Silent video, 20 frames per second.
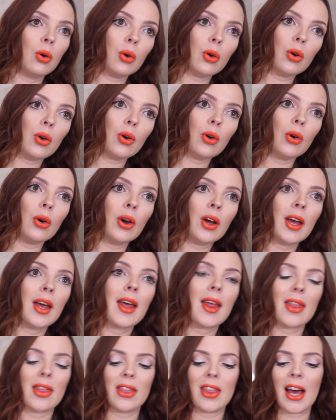Whoo,
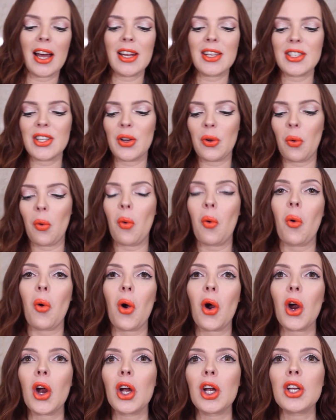that is an
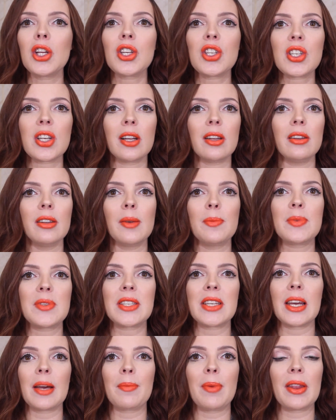orange
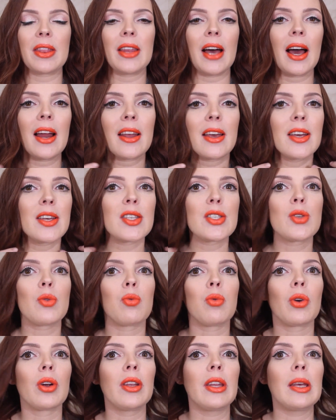lipstick, but that
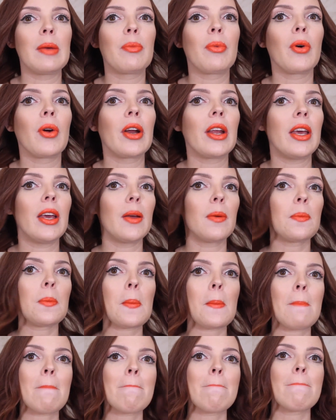is really pretty.
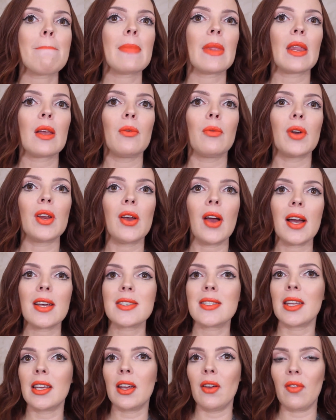What do you
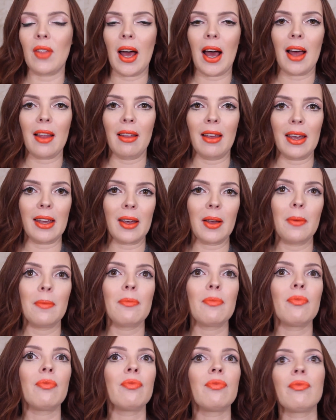guys think of that? Like,
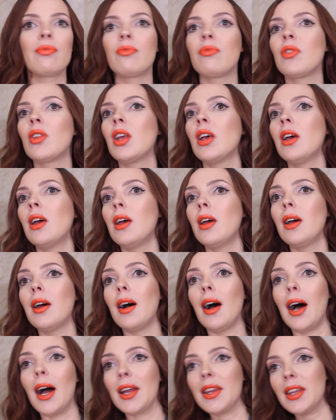
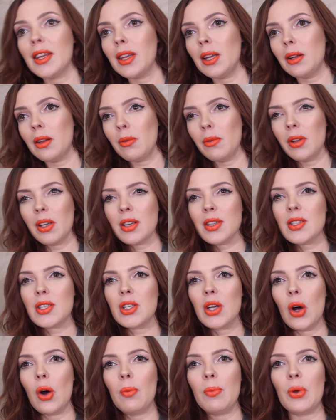I think that will look
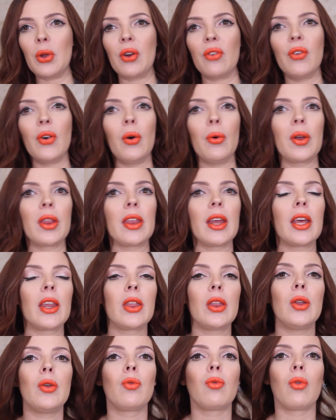so beautiful with
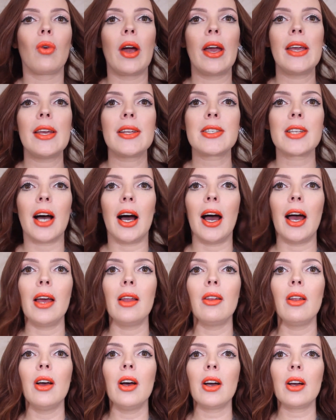like the right
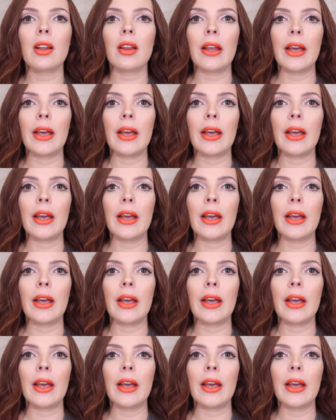eye look.